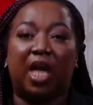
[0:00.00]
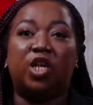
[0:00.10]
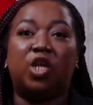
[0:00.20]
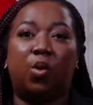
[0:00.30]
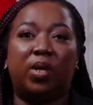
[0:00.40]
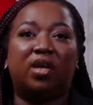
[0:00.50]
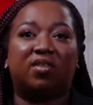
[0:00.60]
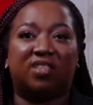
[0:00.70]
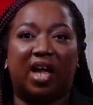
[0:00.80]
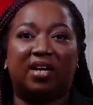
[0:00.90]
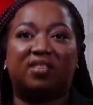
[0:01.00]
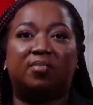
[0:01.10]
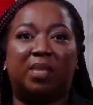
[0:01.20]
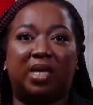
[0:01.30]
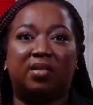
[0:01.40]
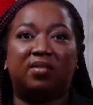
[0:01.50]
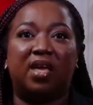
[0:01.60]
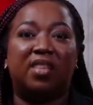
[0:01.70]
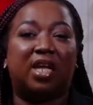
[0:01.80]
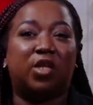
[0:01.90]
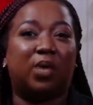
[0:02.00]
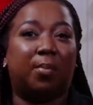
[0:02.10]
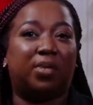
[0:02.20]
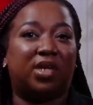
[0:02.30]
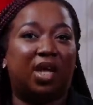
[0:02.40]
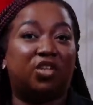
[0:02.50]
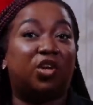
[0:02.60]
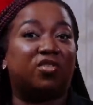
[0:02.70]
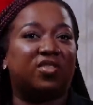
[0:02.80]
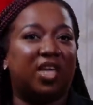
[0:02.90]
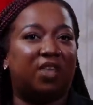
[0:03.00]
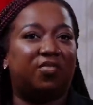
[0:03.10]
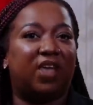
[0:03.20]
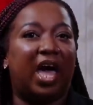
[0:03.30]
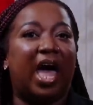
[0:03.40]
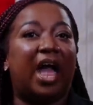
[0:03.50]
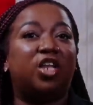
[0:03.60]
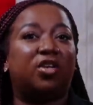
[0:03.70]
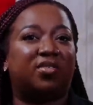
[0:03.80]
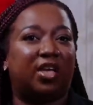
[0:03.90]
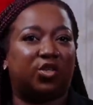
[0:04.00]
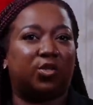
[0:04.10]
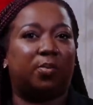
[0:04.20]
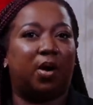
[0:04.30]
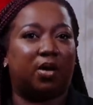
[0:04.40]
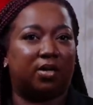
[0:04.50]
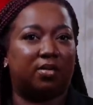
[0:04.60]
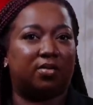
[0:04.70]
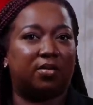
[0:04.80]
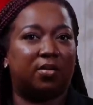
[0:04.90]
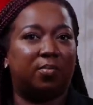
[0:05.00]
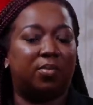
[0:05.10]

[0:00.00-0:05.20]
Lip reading: and knowing your status means that you can protect yourself and your sexual partners.